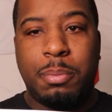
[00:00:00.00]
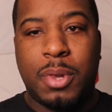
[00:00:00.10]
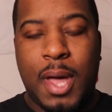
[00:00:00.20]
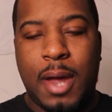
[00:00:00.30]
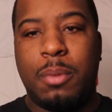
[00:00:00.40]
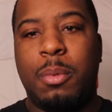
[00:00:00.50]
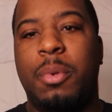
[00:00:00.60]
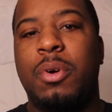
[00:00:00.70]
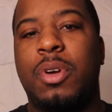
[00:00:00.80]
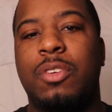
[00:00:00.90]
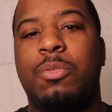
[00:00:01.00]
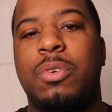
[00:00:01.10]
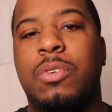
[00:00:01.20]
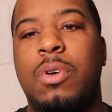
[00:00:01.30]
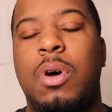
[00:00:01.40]
Platinum American
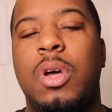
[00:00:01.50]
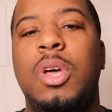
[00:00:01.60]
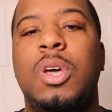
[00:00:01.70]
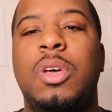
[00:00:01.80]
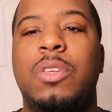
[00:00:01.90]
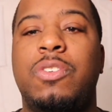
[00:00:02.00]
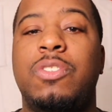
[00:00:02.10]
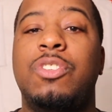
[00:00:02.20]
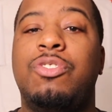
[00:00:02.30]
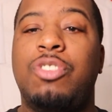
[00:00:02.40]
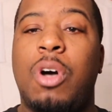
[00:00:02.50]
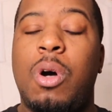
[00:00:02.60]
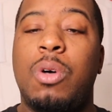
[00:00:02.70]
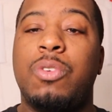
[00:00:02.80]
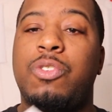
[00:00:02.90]
Express card. This is the
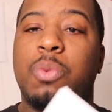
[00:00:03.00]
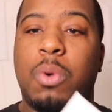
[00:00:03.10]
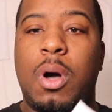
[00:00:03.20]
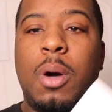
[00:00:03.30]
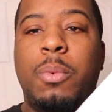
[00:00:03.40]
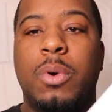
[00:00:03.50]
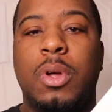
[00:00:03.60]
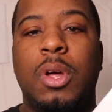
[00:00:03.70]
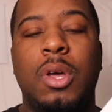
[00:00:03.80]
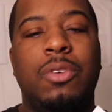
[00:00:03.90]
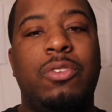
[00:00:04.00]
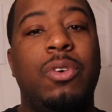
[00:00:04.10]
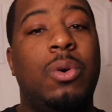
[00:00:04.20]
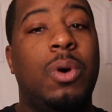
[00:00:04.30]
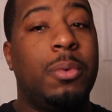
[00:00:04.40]
Charles Schwab one.
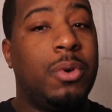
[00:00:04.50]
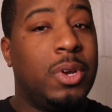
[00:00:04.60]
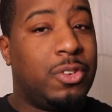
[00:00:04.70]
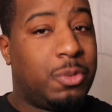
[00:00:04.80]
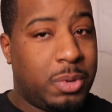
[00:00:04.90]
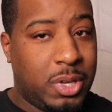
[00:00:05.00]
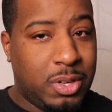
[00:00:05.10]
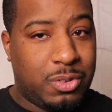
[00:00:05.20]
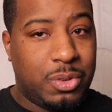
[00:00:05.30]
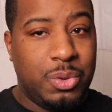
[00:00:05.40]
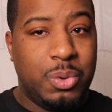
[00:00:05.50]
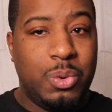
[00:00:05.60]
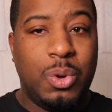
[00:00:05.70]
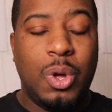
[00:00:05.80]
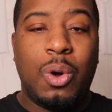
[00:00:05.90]
So I'm going to explain to
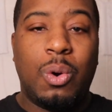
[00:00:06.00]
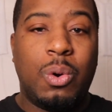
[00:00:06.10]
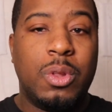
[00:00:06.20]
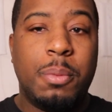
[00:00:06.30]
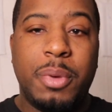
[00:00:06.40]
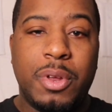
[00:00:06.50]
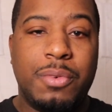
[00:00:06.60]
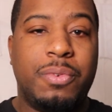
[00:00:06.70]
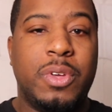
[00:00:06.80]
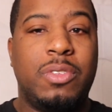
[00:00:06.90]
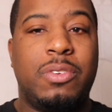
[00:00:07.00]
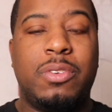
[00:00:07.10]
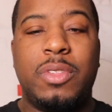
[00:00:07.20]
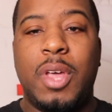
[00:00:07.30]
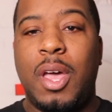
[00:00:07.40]
you all the
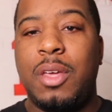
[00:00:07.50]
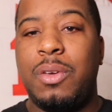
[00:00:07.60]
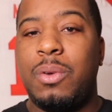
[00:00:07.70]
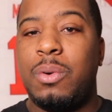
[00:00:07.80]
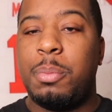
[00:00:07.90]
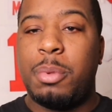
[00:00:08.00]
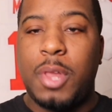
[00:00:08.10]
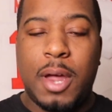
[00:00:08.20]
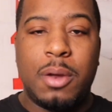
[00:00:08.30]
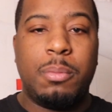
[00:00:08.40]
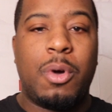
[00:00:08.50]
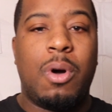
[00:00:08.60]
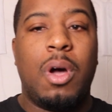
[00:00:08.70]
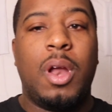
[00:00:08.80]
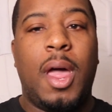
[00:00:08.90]
benefits that you know the platinum
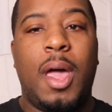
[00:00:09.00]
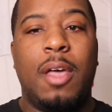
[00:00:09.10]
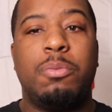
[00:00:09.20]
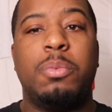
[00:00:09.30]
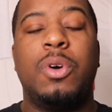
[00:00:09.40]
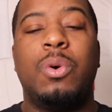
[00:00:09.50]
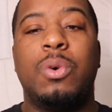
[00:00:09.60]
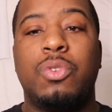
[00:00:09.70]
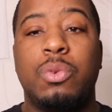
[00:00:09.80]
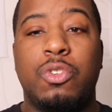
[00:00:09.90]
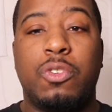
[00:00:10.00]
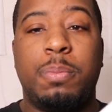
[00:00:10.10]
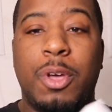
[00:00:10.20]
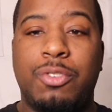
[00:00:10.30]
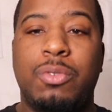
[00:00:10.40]
card has but also the
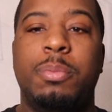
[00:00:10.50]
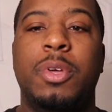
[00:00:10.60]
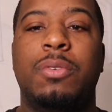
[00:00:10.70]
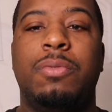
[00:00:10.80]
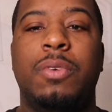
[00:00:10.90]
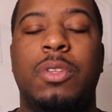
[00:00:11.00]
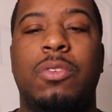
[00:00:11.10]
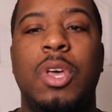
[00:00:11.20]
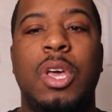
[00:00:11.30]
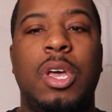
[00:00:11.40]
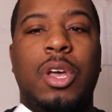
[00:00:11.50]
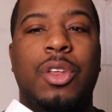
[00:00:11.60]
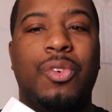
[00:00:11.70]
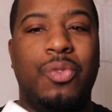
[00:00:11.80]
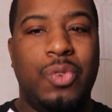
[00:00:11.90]
special benefits
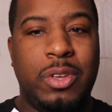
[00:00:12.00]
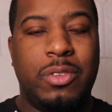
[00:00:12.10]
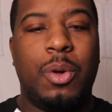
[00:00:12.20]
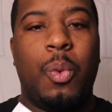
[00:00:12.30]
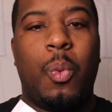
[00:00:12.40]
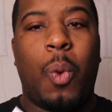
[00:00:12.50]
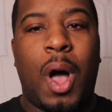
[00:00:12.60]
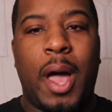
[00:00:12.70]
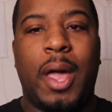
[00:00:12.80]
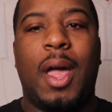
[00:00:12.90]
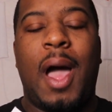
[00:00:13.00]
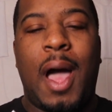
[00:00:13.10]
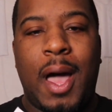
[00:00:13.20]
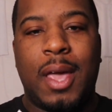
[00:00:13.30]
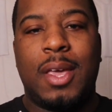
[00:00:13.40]
and the reason why
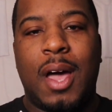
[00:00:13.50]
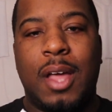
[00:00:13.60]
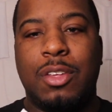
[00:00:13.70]
I got